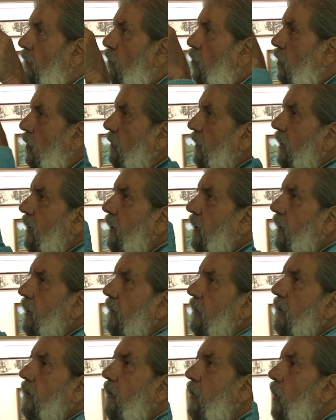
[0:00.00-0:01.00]
room,
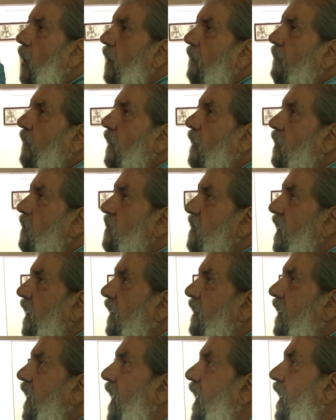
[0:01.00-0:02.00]
and the Oddfellows
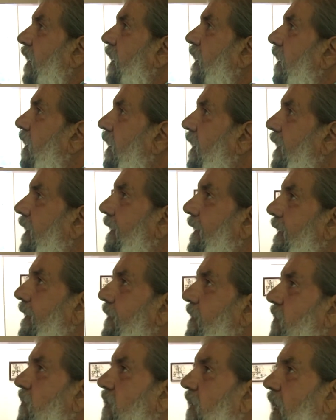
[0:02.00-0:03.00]
had that.
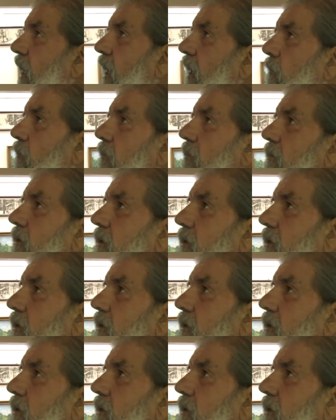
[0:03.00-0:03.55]
This came